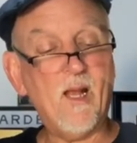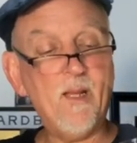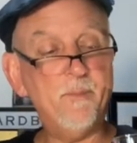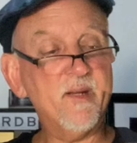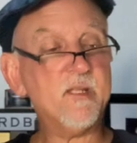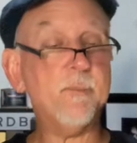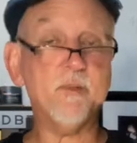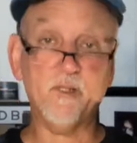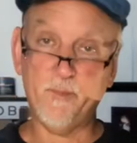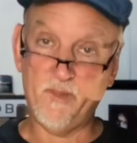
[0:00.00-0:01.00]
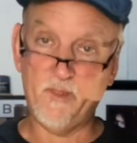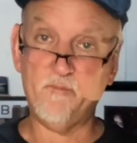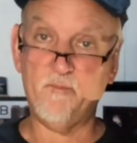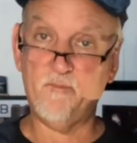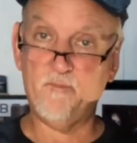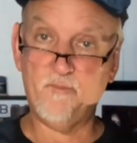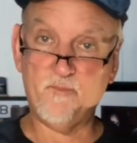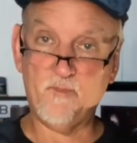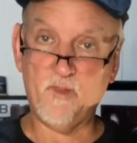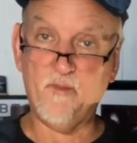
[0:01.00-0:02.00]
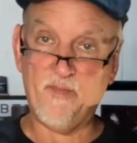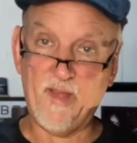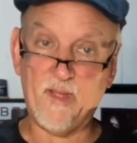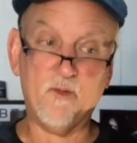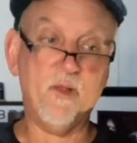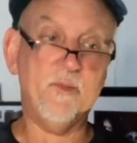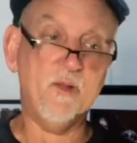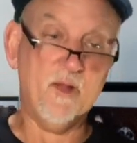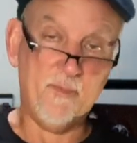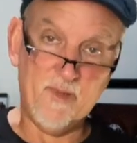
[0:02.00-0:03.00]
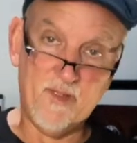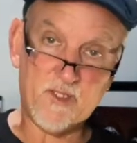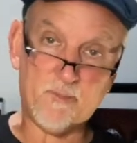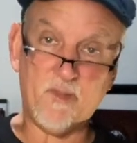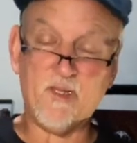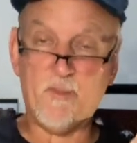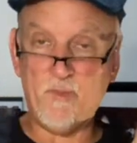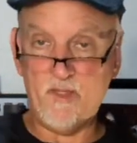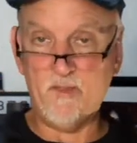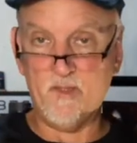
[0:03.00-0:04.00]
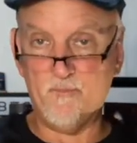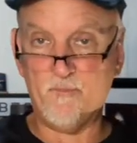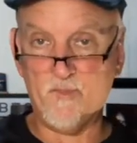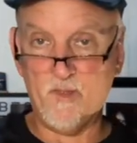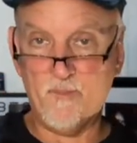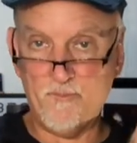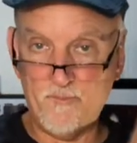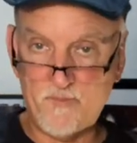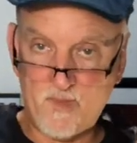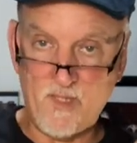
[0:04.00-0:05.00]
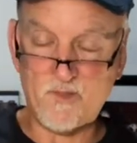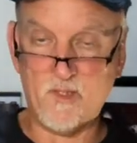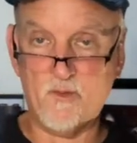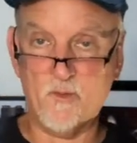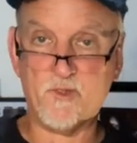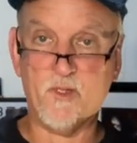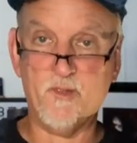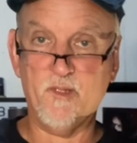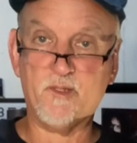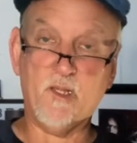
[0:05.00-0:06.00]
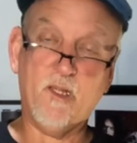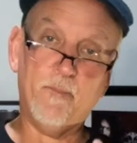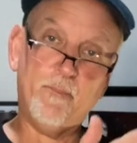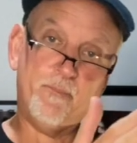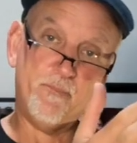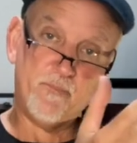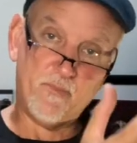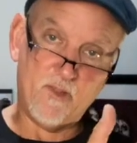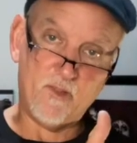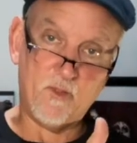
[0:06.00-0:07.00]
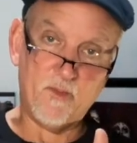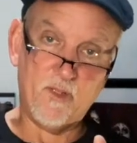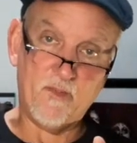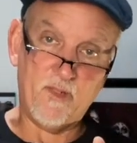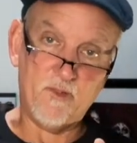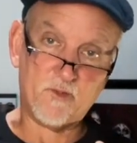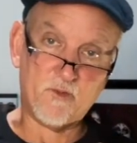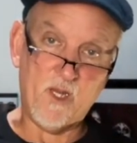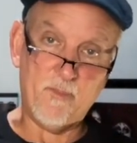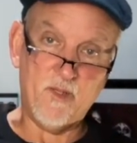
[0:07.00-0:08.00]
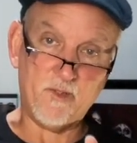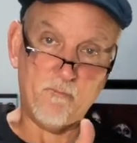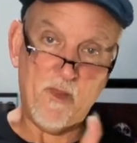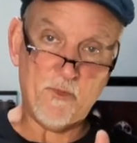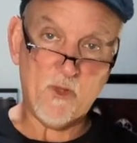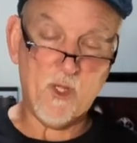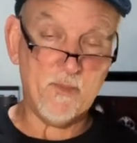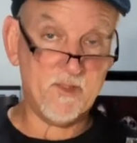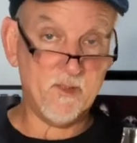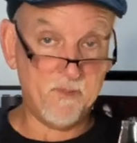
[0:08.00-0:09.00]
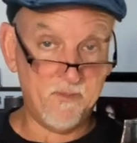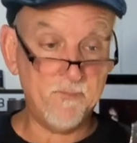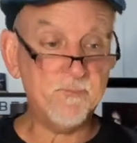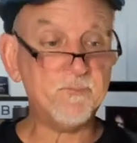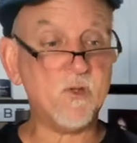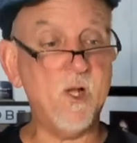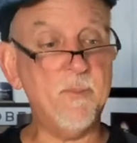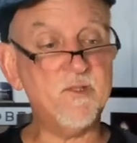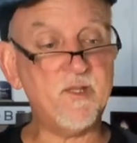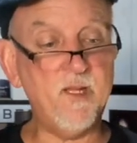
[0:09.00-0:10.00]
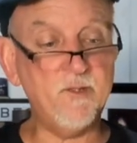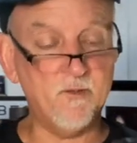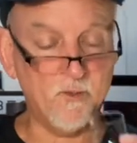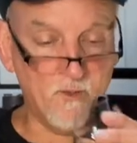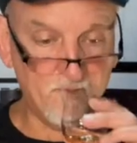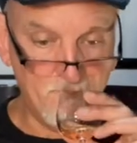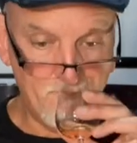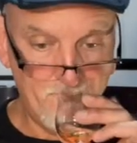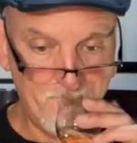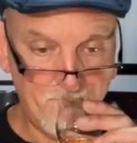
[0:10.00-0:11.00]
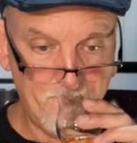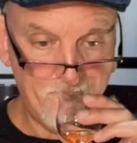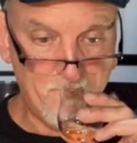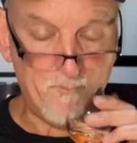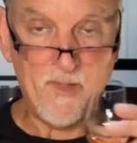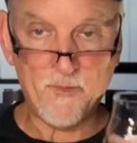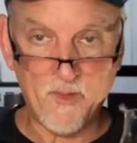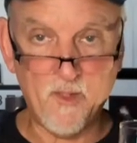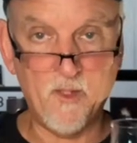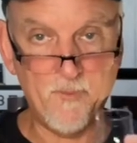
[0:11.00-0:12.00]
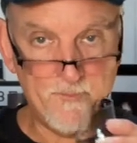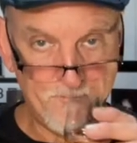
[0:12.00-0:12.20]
I picked up a little bit of that on on this, but I'm reading the the tasting notes on this, and the, you know they they describe it as menthol, but but on this ten year old, menthol,